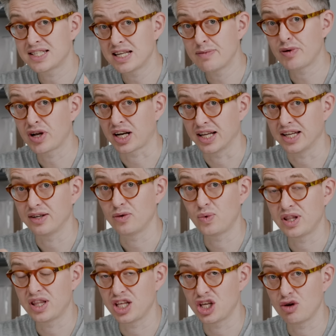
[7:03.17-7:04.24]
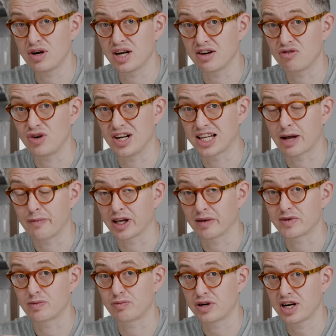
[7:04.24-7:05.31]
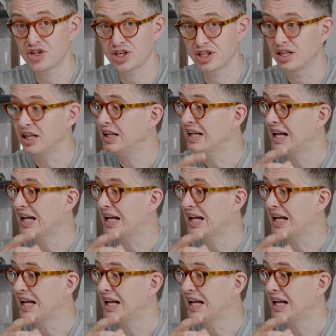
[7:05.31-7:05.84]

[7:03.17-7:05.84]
typically with the unit really coming up to pressure